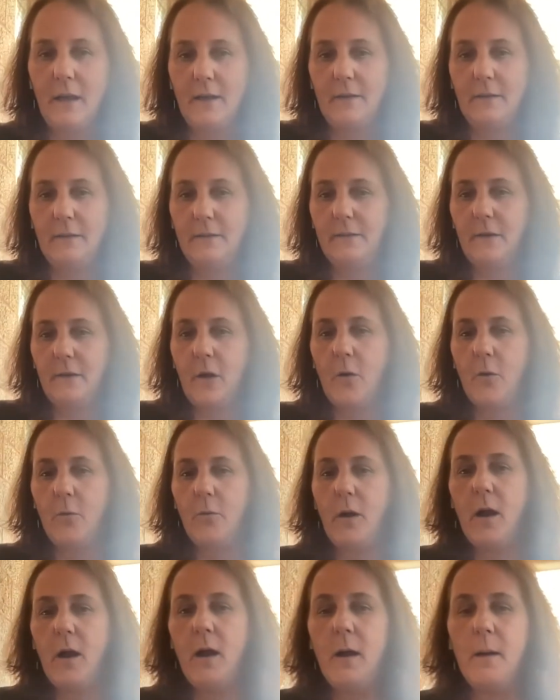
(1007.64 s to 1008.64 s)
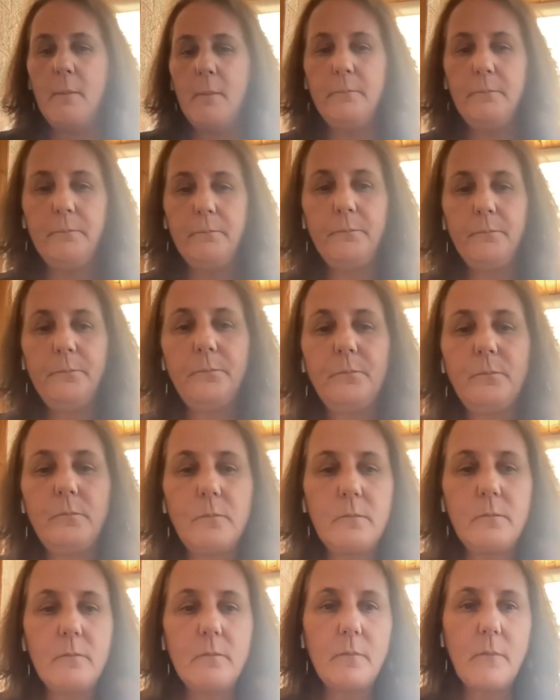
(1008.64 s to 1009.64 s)
So
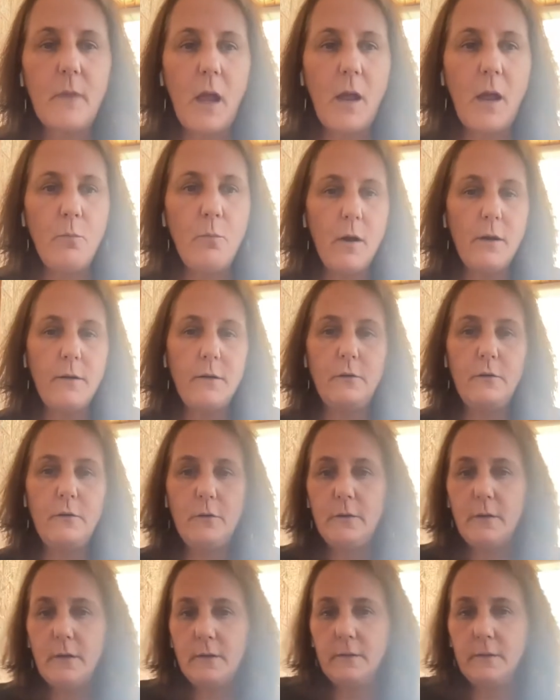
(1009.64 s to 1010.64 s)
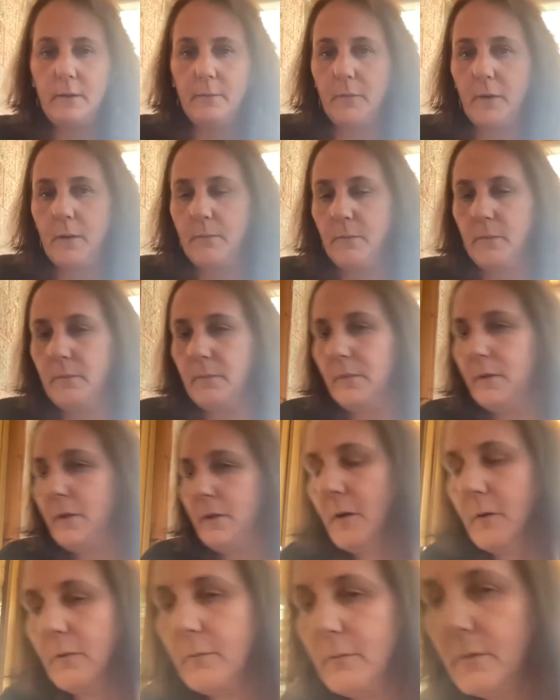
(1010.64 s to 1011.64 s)
I want to do this. I'm you
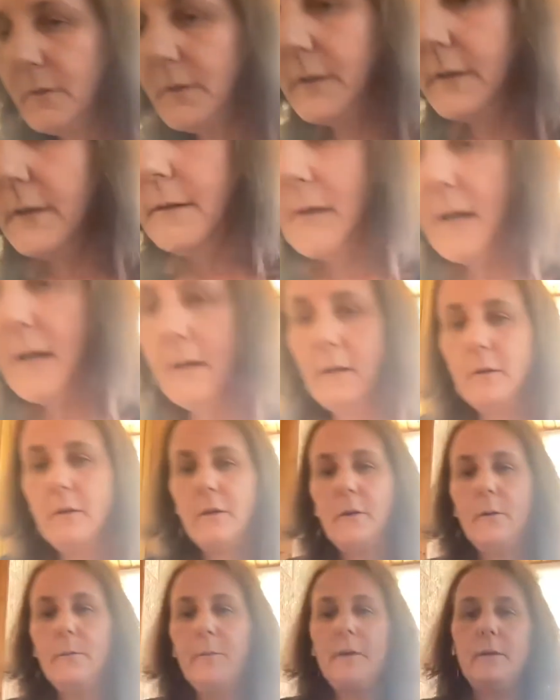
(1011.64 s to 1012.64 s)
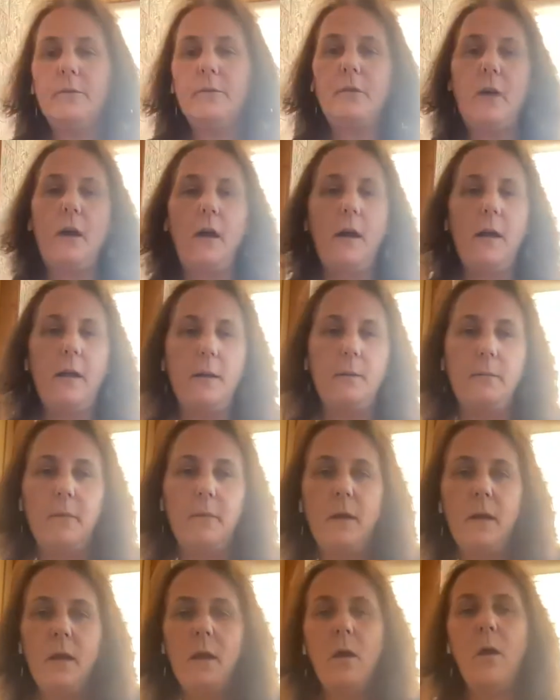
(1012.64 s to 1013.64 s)
know, going to take a little bit of time.
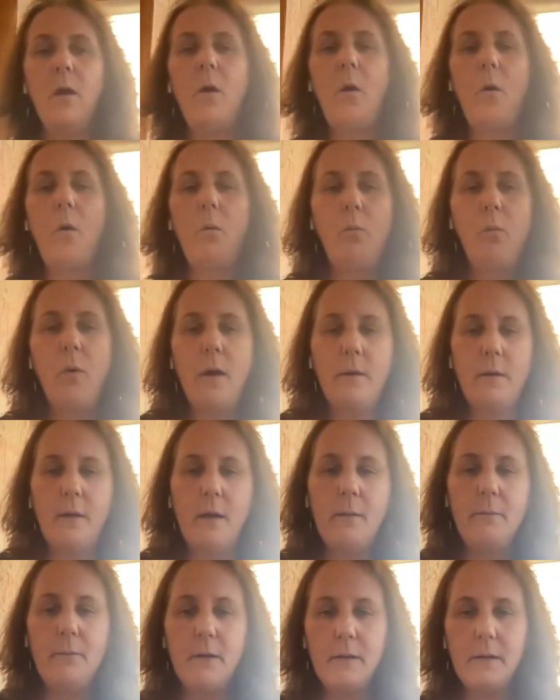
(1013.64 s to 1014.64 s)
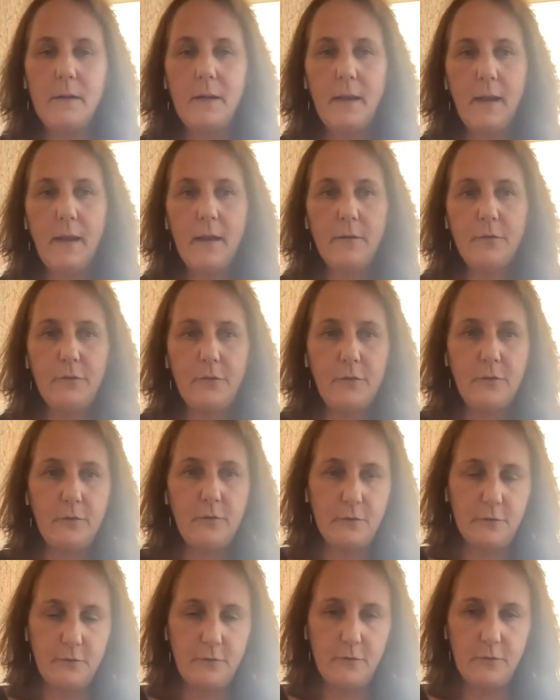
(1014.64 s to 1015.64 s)
What I'm going to ask you
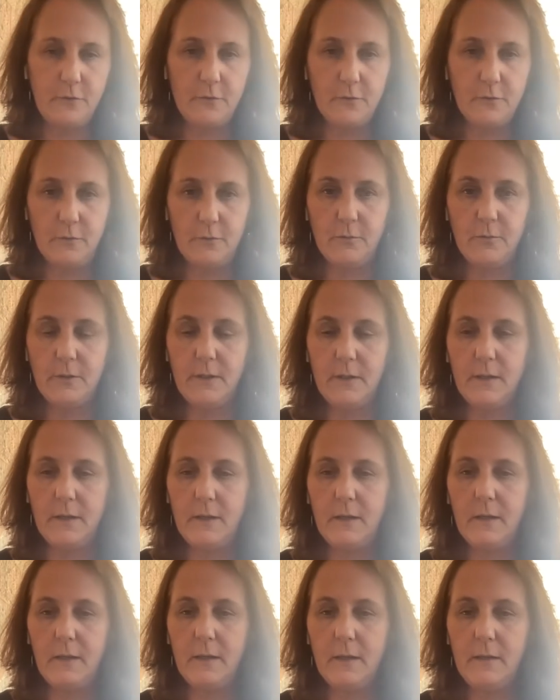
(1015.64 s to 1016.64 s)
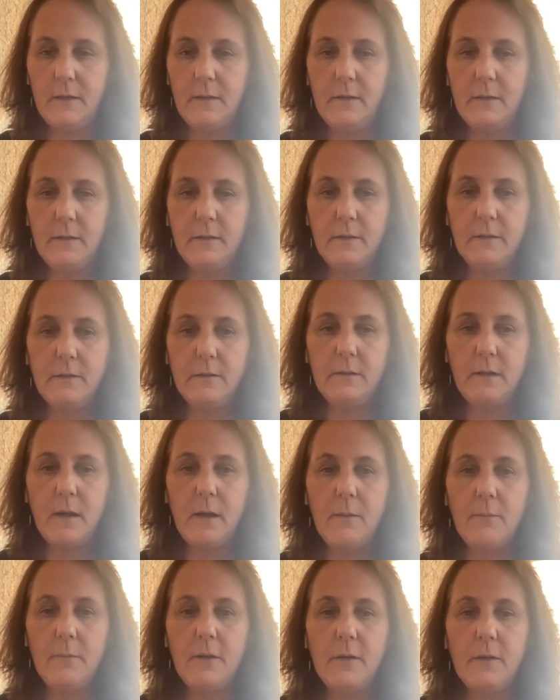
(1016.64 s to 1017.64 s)
to do is
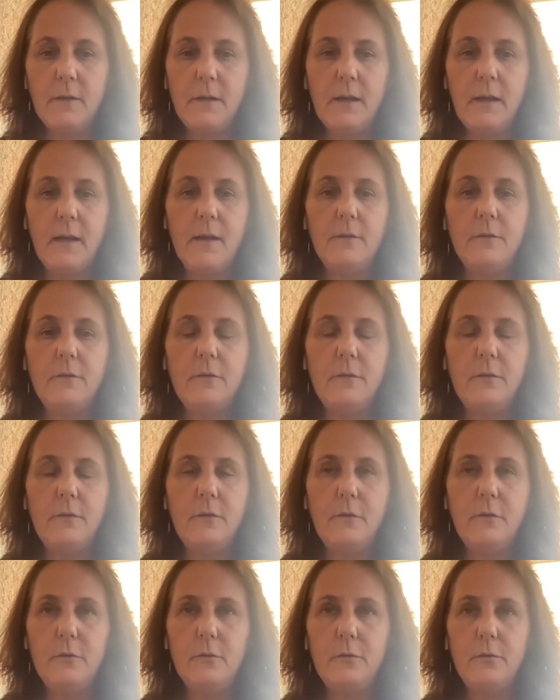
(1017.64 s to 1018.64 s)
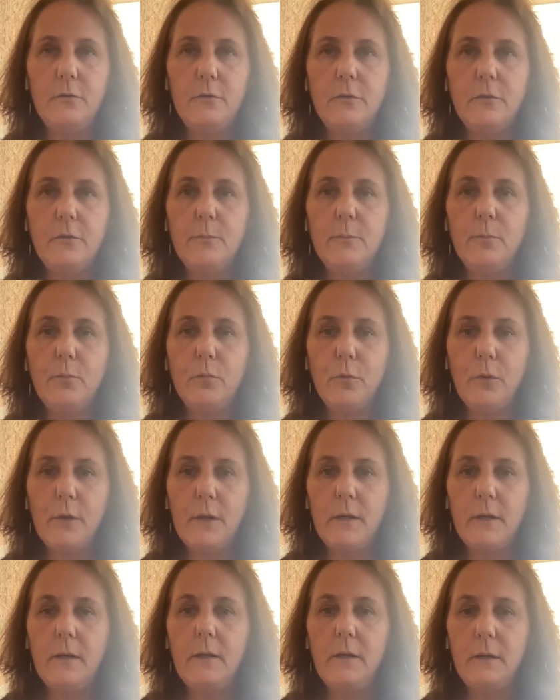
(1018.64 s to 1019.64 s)
I'm going to ask you to
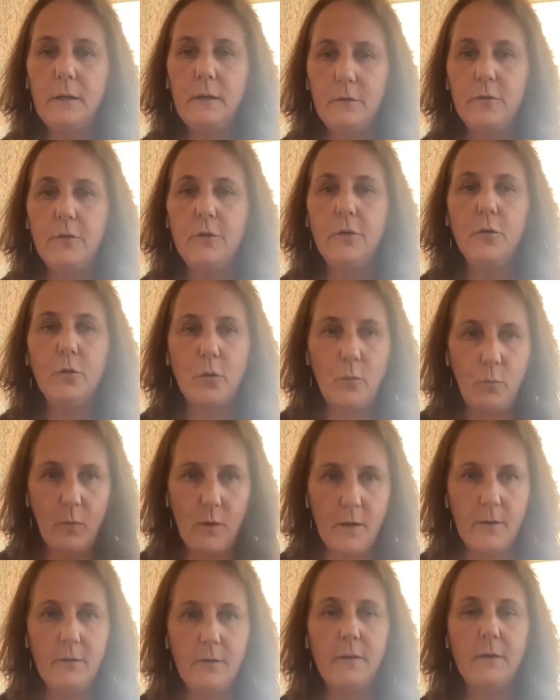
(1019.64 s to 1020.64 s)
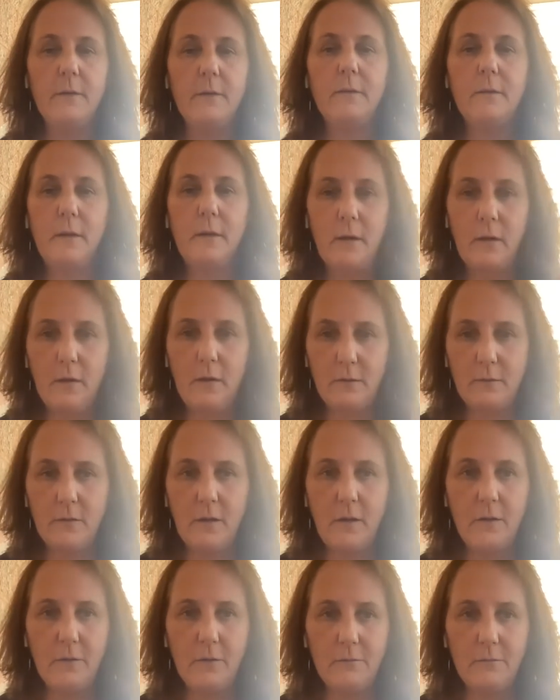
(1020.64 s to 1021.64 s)
bring into your awareness, and
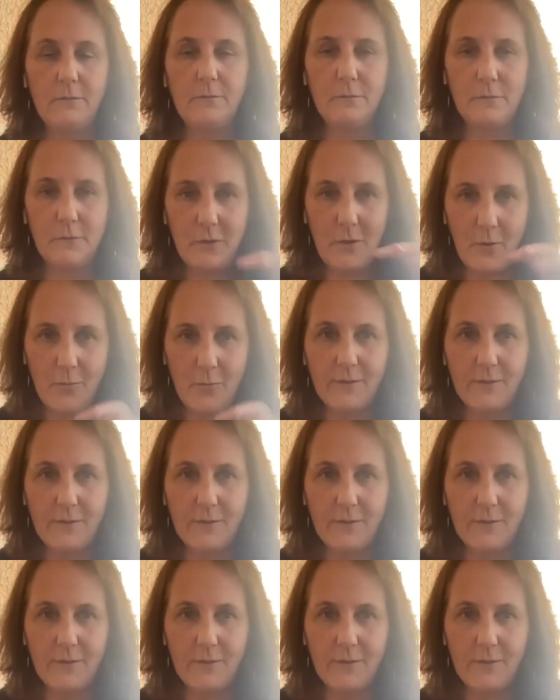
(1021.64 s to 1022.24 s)
I'll go